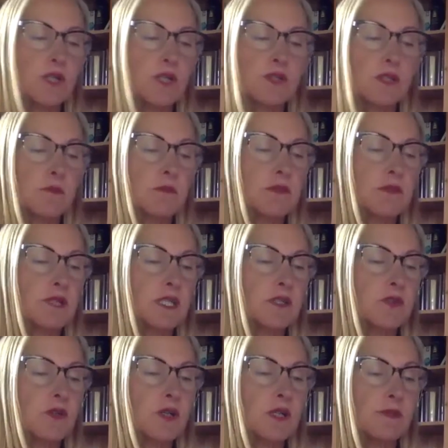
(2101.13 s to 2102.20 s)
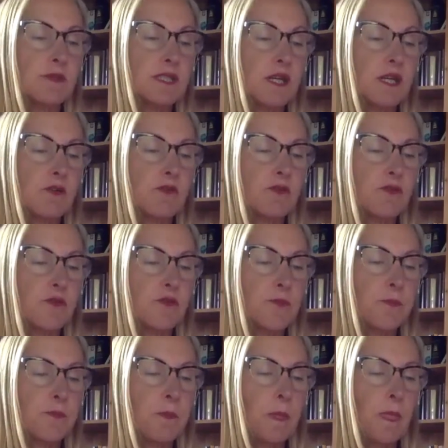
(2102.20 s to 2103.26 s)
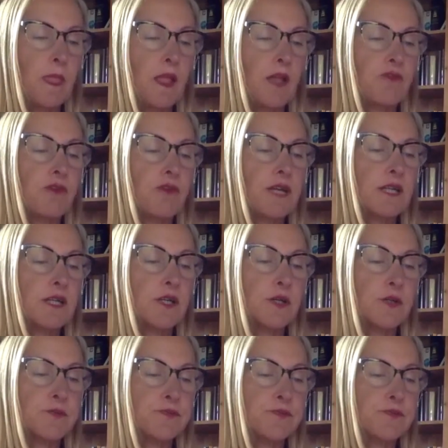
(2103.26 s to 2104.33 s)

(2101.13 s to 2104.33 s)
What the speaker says: to the Myriador himself. Franco,